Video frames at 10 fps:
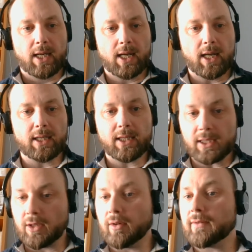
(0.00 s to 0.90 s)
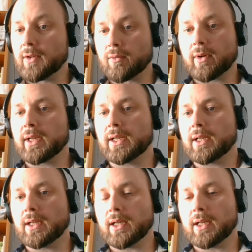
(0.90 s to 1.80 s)
And if you're working
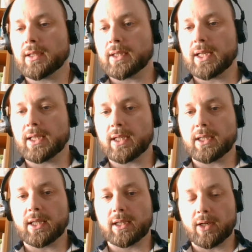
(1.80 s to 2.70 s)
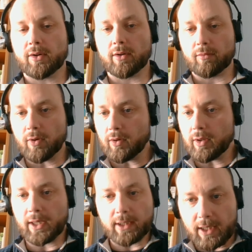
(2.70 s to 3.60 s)
in a clerical role,
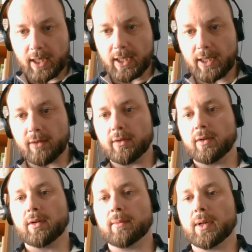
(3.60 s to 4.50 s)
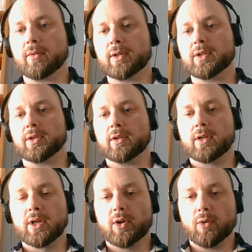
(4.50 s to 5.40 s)
I don't know, I'm not quite sure
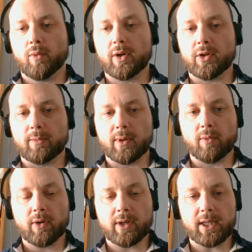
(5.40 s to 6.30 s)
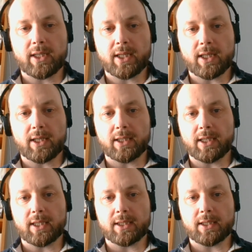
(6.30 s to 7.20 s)
where you'll be working
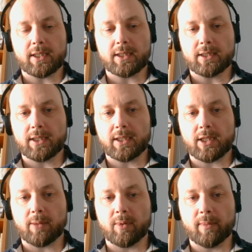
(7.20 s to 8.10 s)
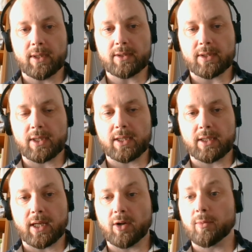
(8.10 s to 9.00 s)
in a couple of months, and
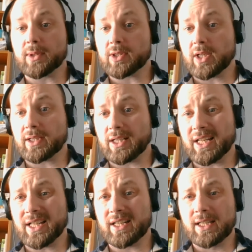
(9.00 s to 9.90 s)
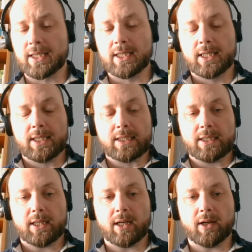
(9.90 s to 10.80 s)
I hope it's not delayed
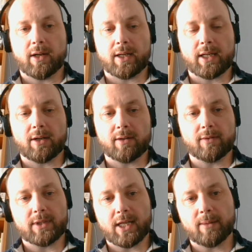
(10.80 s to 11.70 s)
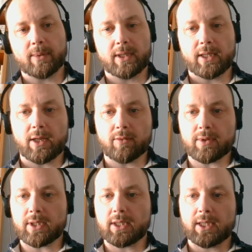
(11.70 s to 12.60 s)
on account of what's happening
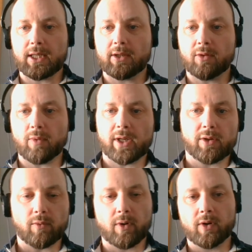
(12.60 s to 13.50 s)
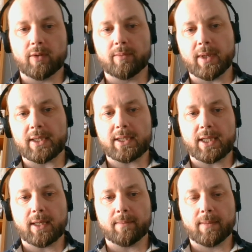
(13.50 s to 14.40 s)
out in the wider world. But
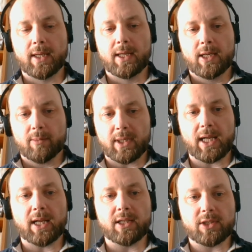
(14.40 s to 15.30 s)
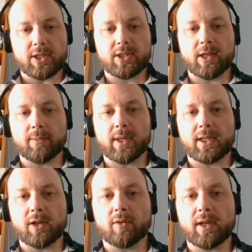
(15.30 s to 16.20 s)
again, it's just something,
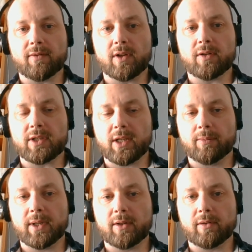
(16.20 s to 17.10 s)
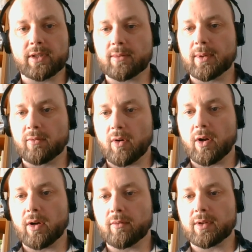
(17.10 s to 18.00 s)
if there's something noticeably
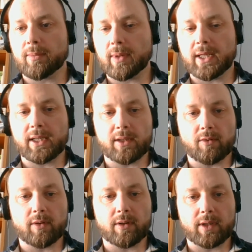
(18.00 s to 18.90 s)
wrong with the planning or